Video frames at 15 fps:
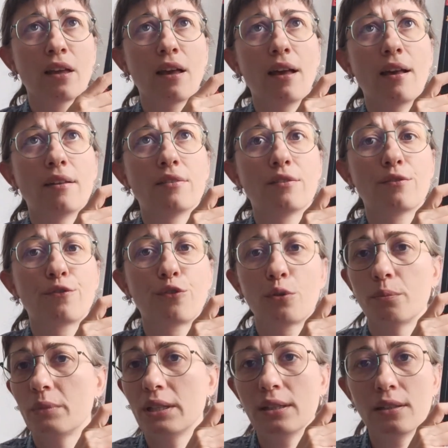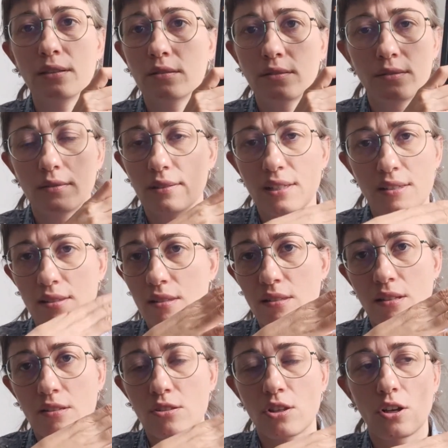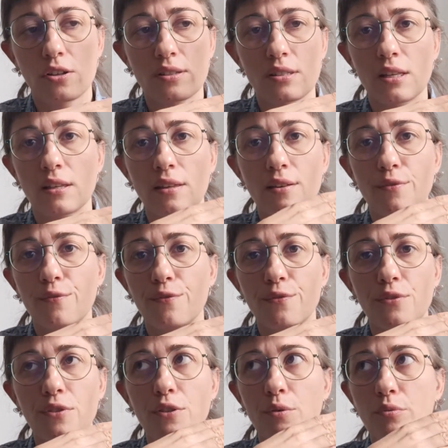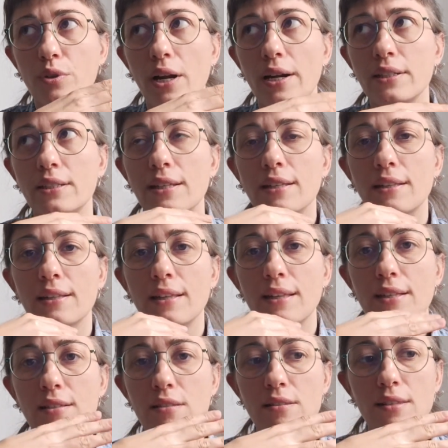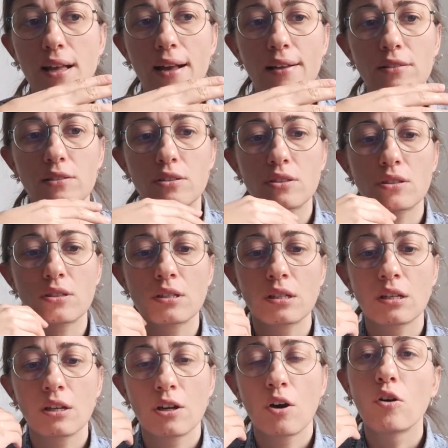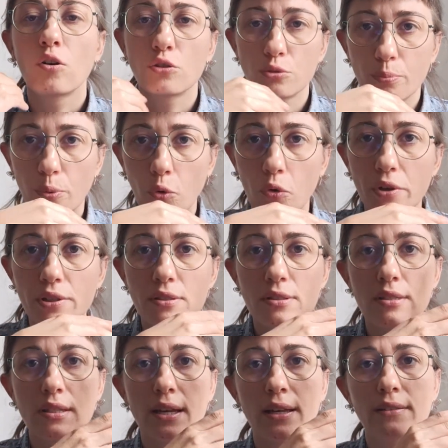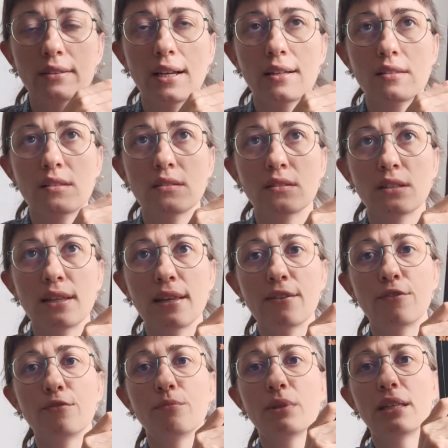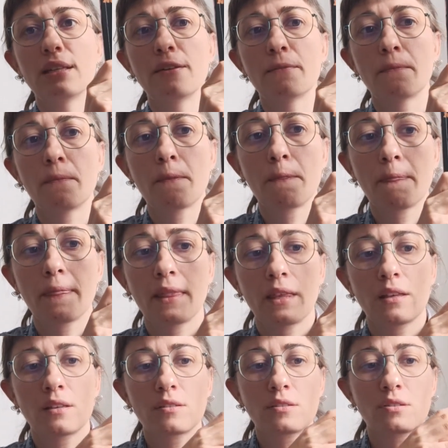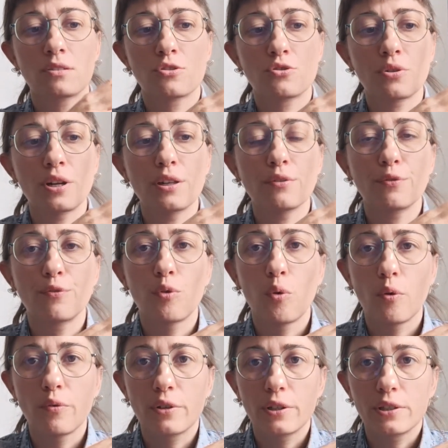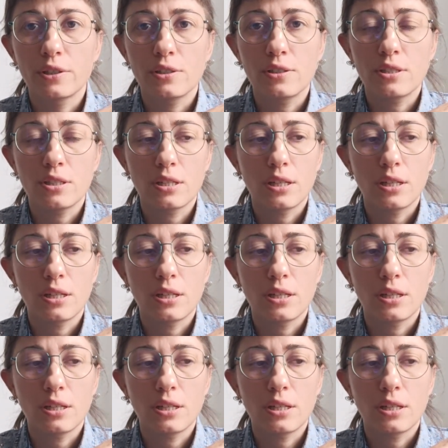And for me, this is exhausting. If the writing is not on point and doesn't give me straightforward